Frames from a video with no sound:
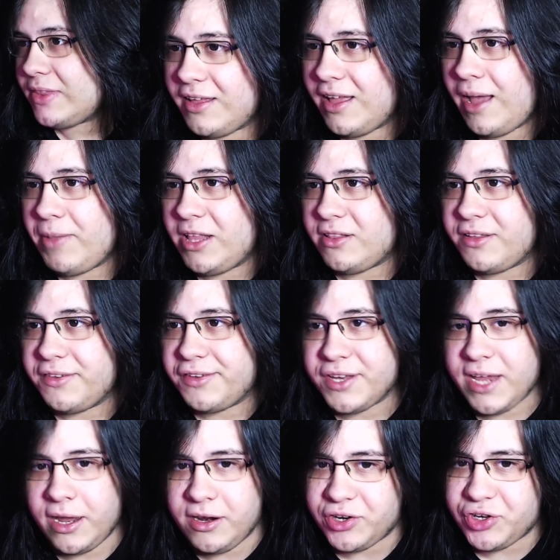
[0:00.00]
I mean, this
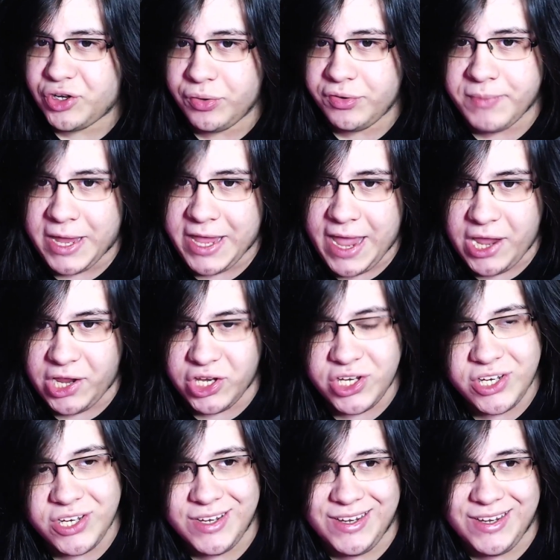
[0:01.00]
kind of shows my age.